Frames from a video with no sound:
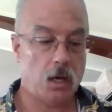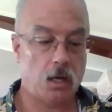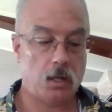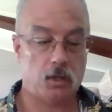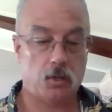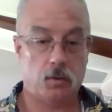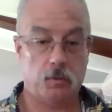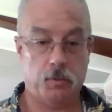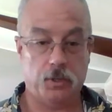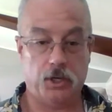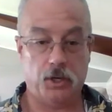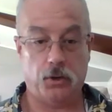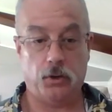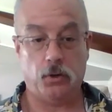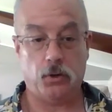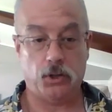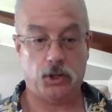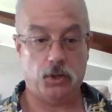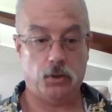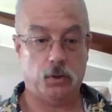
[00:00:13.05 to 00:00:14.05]
So the
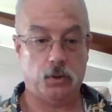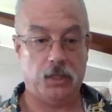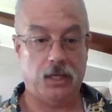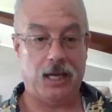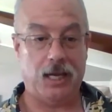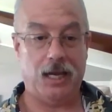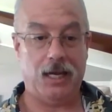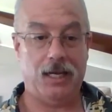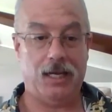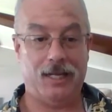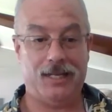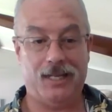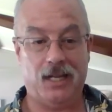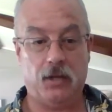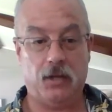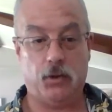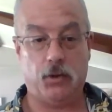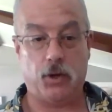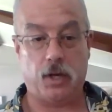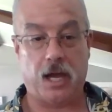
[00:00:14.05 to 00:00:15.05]
materials you'll need is
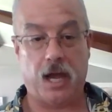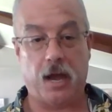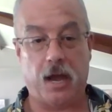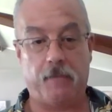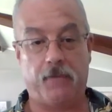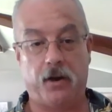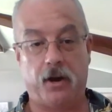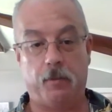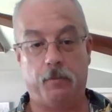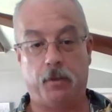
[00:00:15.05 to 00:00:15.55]
either your campfire